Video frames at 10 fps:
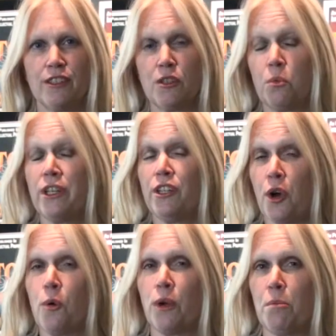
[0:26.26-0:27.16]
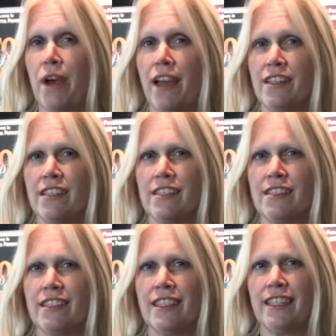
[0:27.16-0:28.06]
So we know what a patent is.
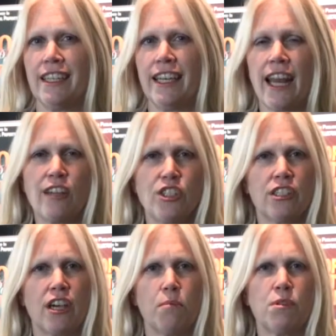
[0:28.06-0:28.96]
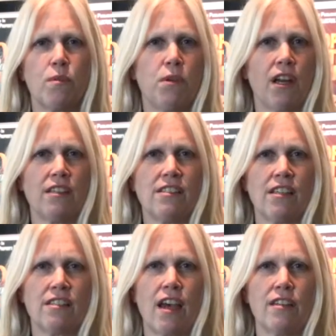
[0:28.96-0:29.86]
It actually comes from the United
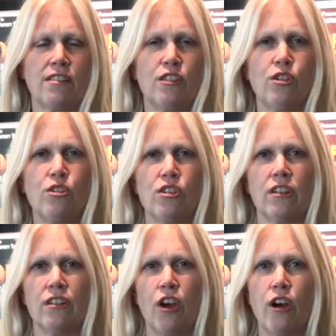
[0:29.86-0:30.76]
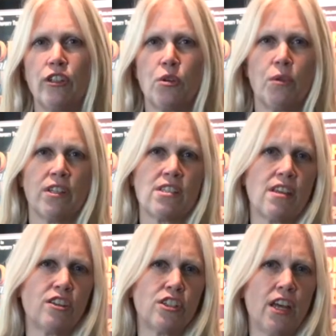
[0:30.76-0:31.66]
States Constitution, Article 1,
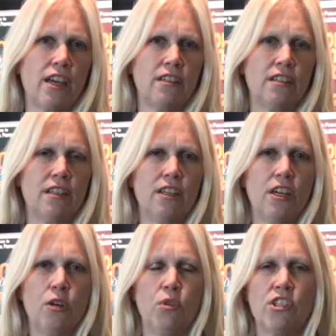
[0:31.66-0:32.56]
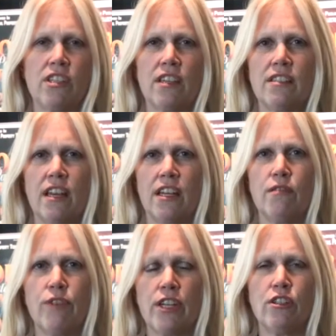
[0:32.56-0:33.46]
Section 8, which says that
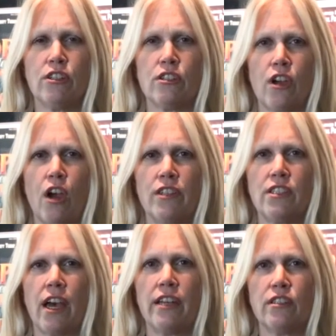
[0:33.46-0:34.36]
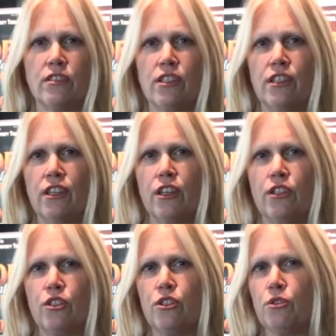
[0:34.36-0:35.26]
inventors are entitled
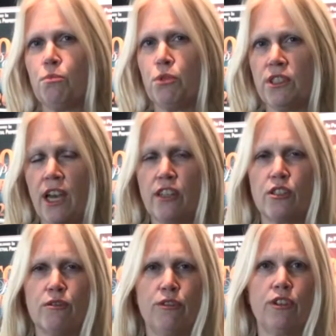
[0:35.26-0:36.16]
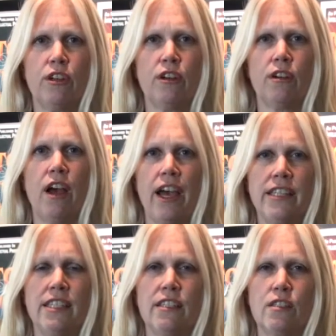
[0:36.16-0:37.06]
to protection for their
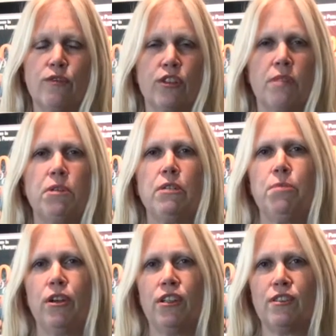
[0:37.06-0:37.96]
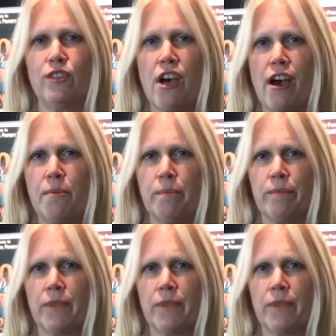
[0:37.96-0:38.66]
ideas for limited periods of time.